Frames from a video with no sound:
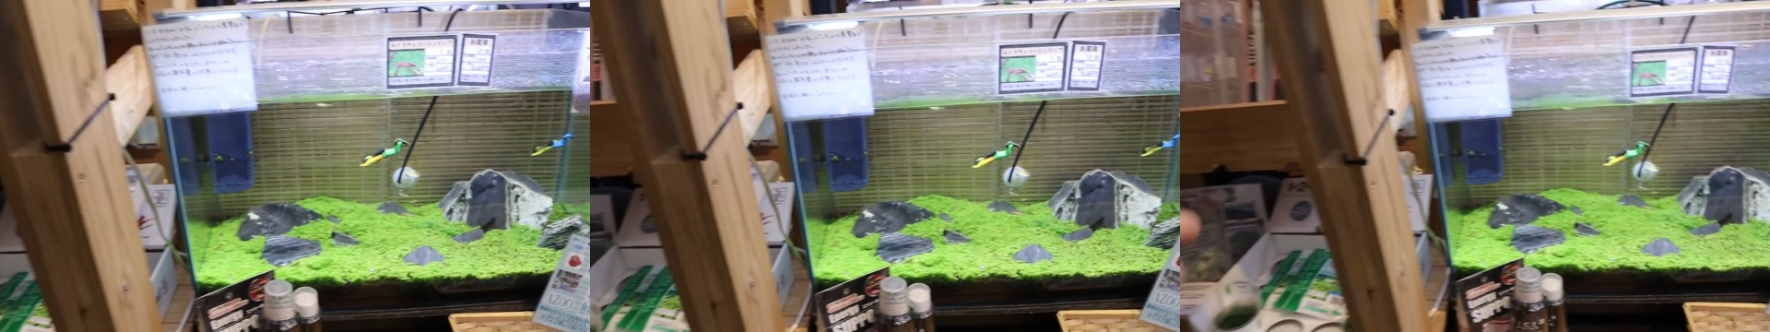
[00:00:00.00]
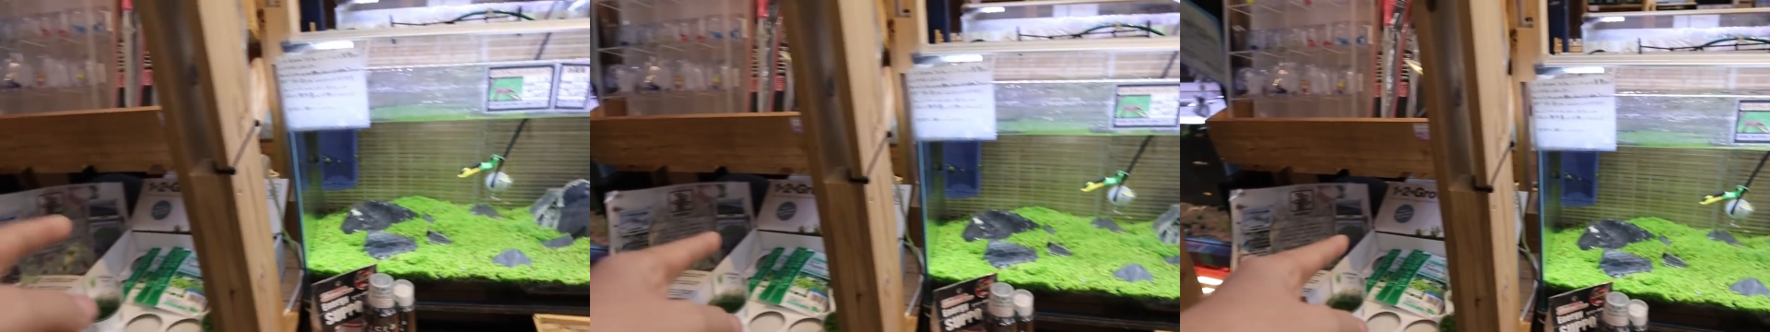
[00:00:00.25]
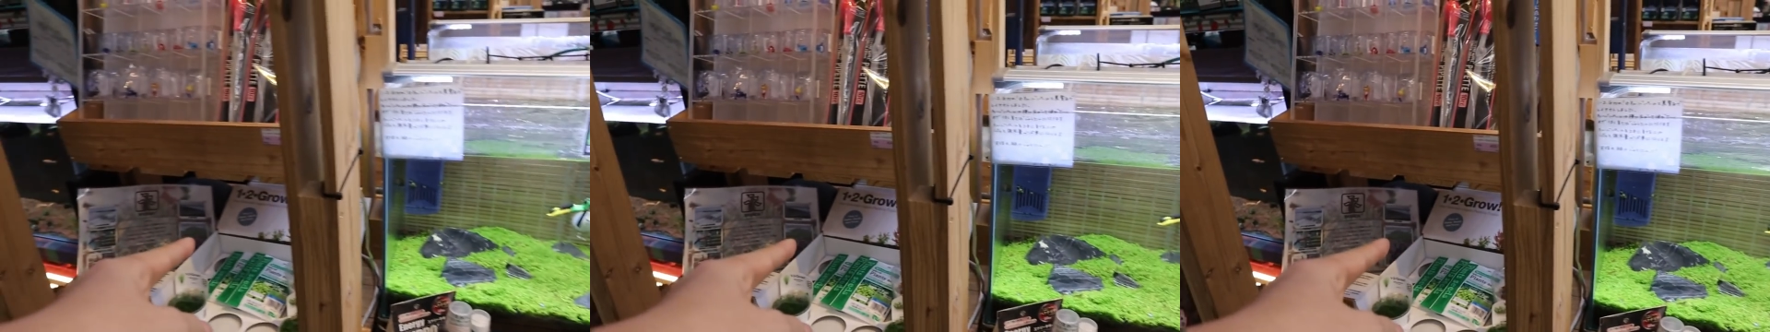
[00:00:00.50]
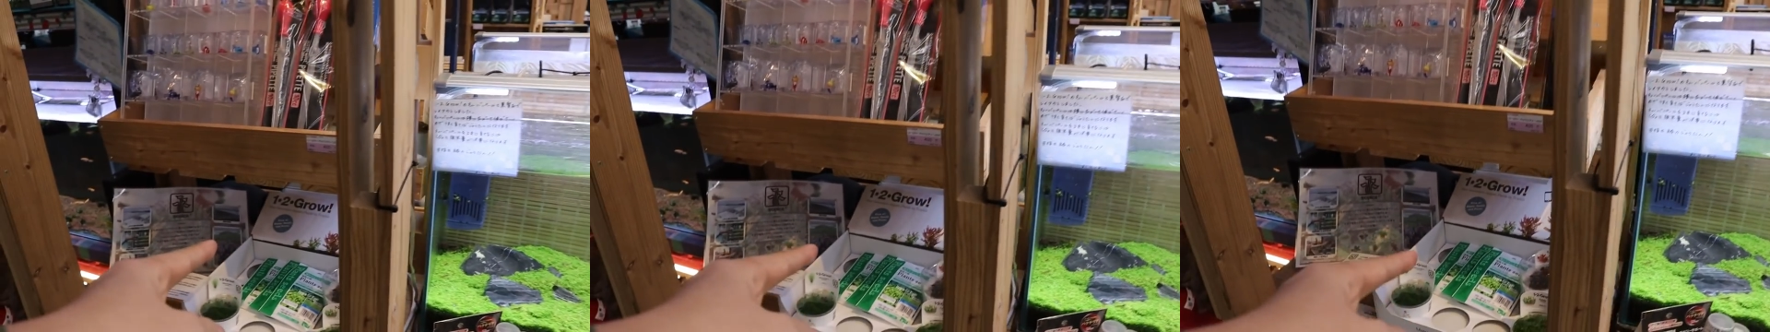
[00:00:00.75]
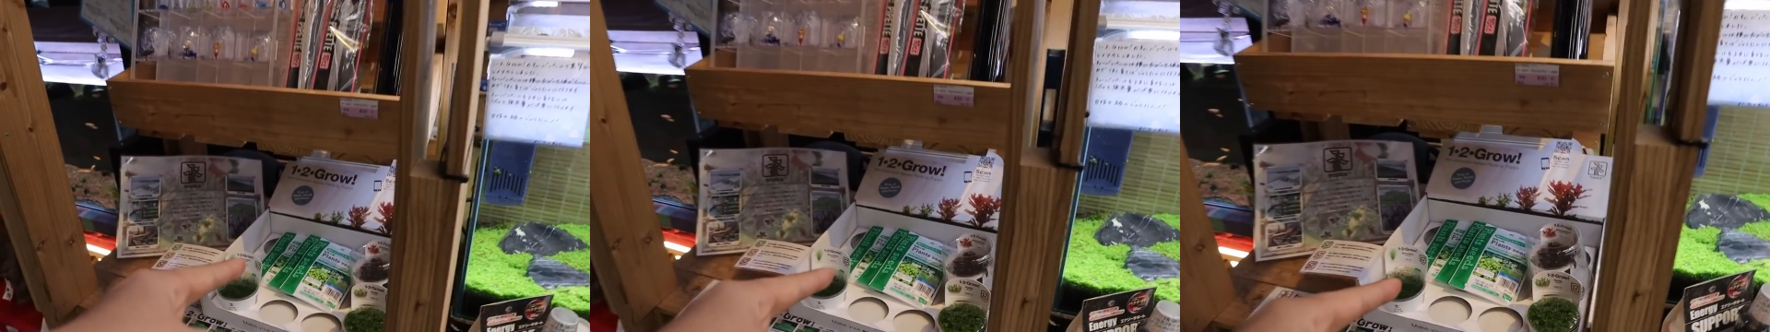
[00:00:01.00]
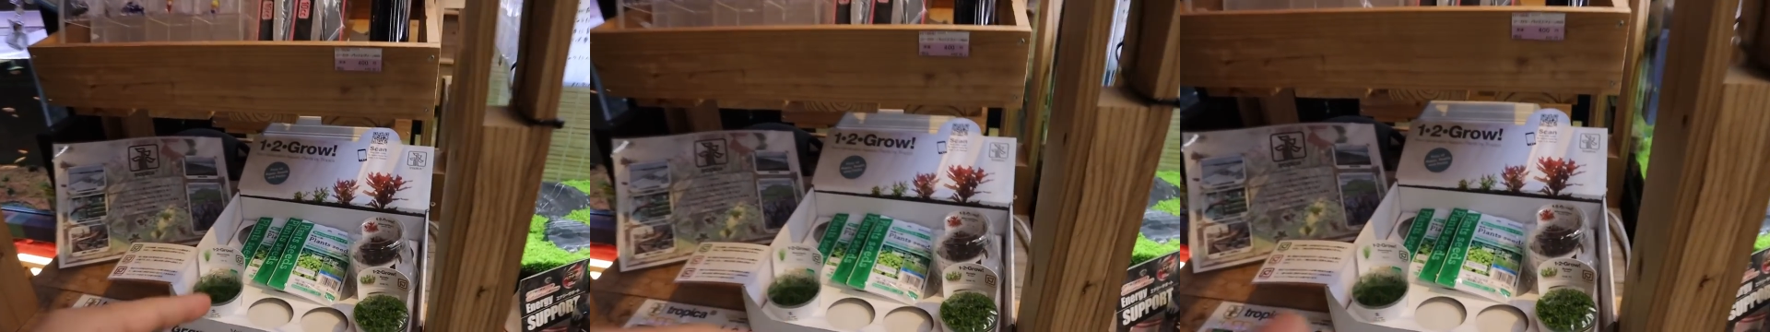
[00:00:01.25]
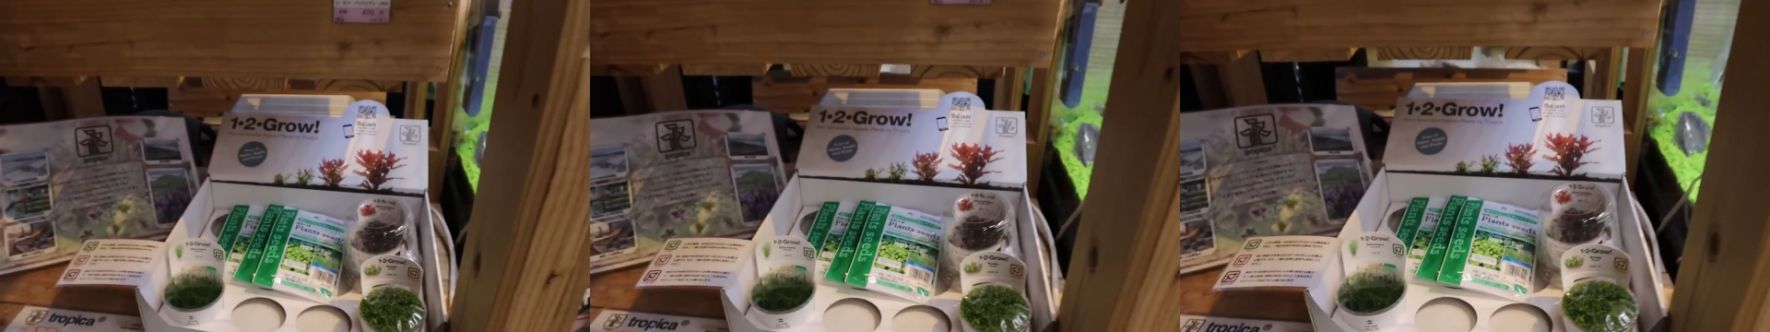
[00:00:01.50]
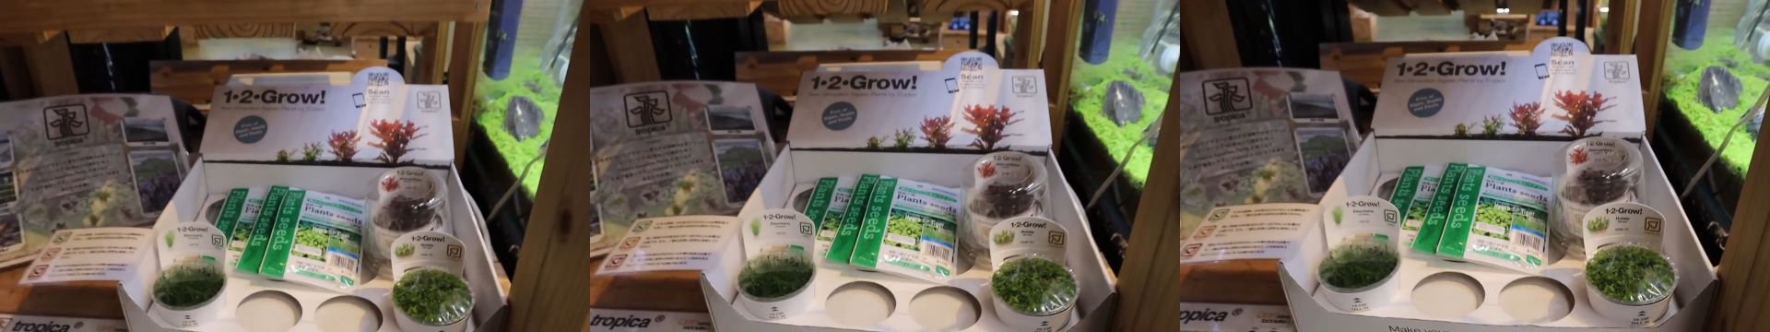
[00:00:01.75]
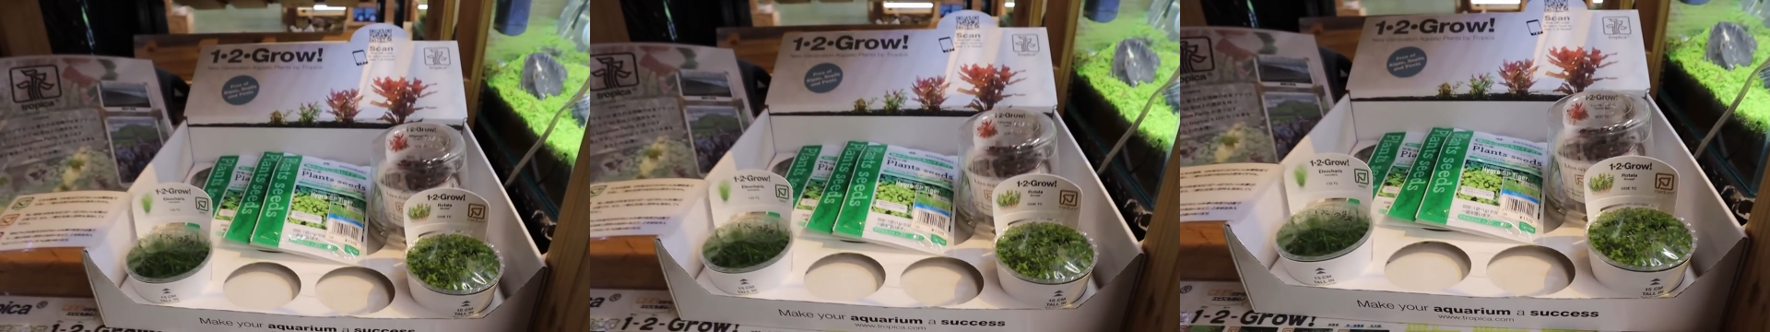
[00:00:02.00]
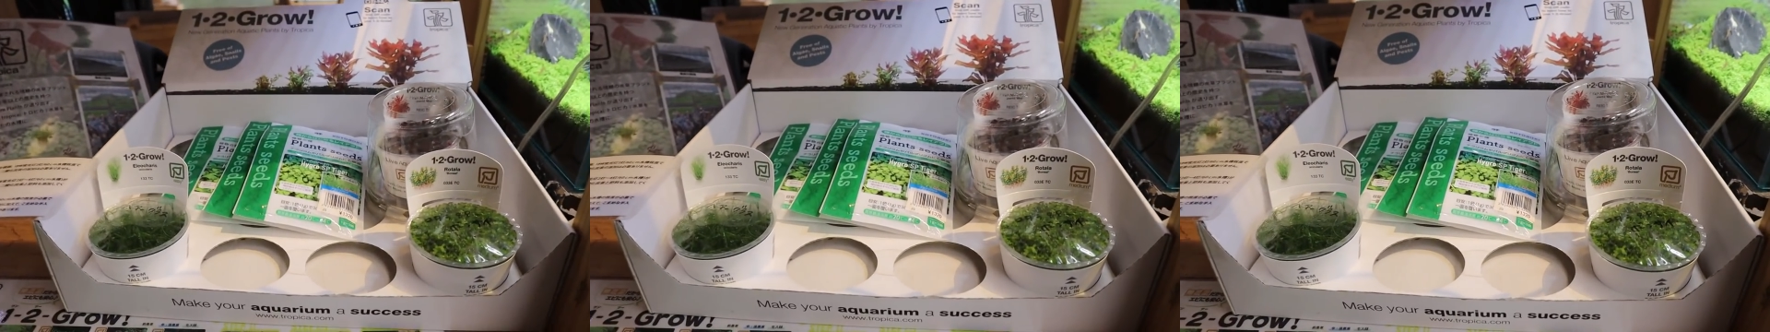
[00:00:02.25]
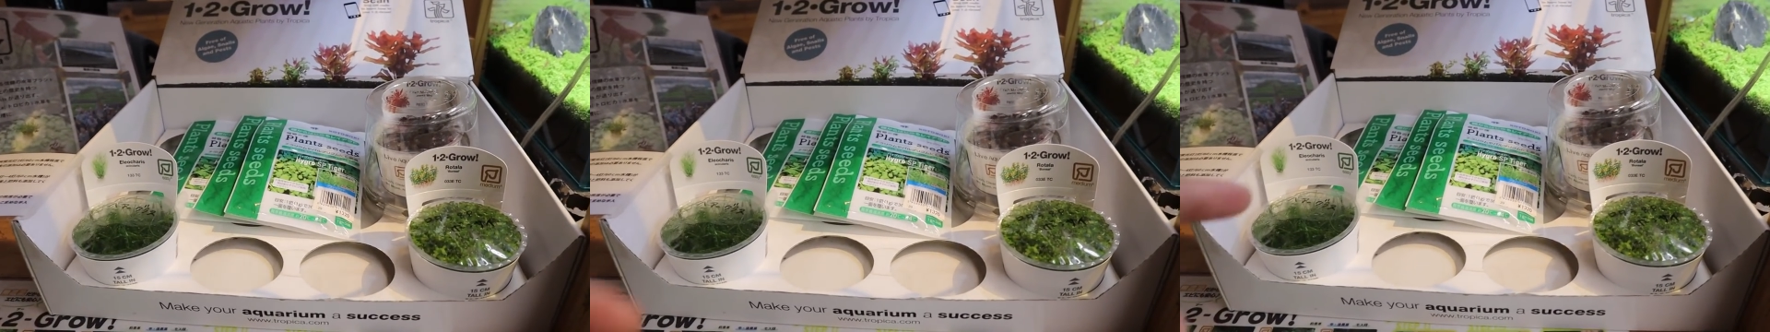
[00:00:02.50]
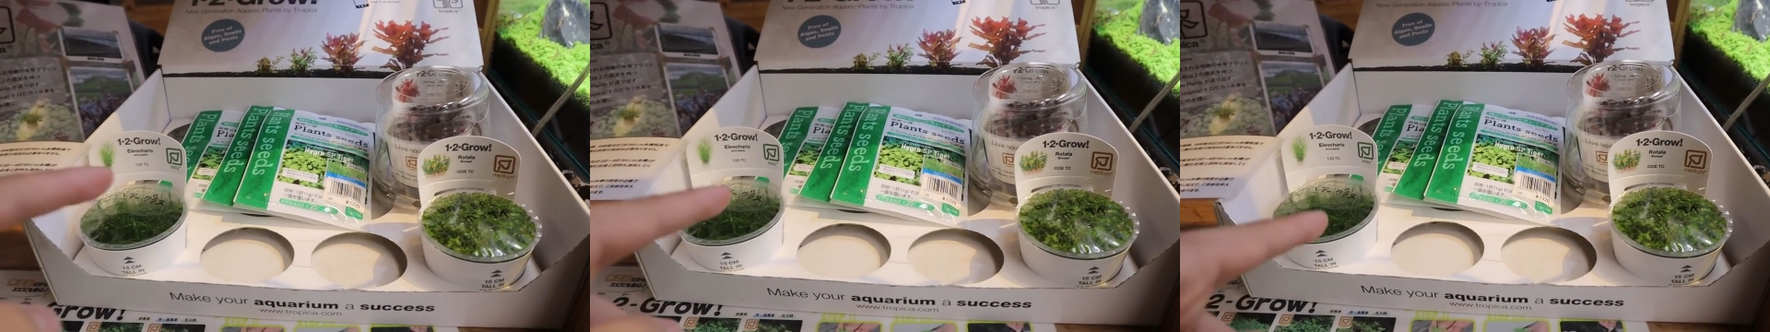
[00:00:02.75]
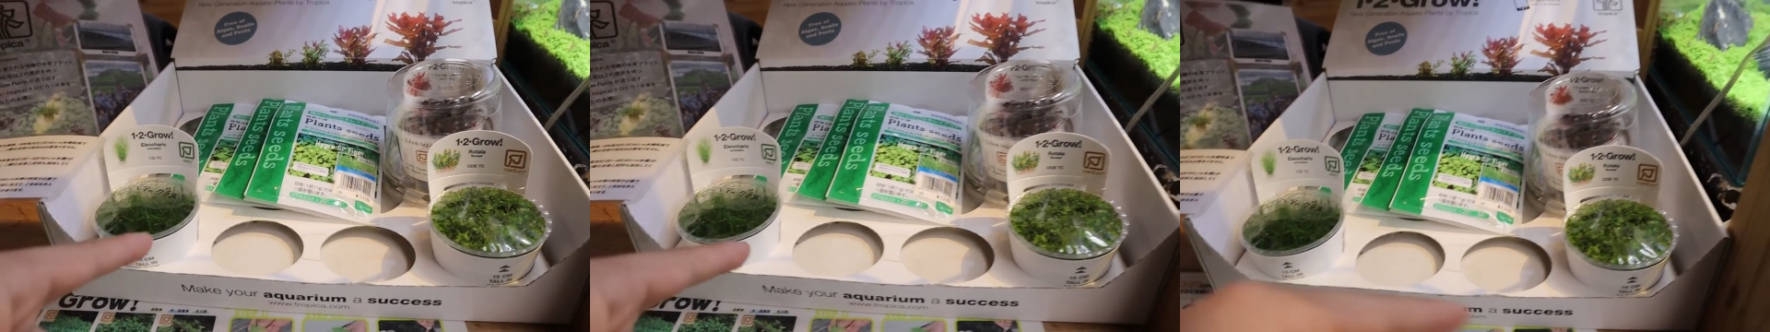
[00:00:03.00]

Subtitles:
No face is visible, so there are no lips to read.